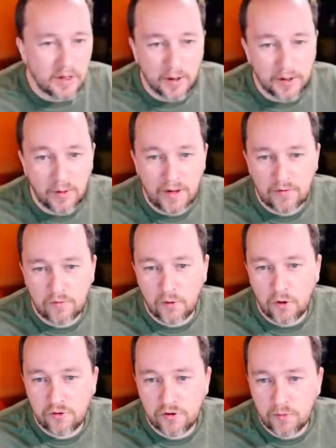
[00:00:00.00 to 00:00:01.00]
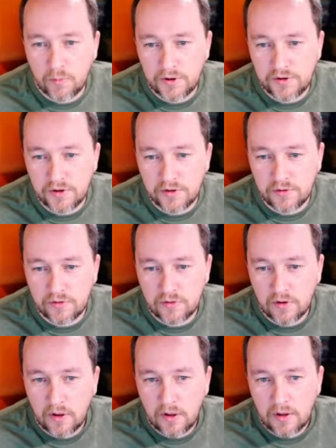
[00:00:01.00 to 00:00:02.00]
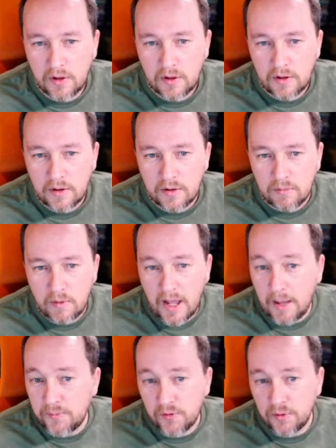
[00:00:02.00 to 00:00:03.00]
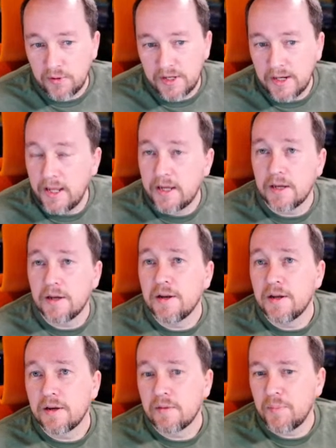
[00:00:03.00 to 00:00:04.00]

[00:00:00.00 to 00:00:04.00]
I don't have a version which is absolutely naked,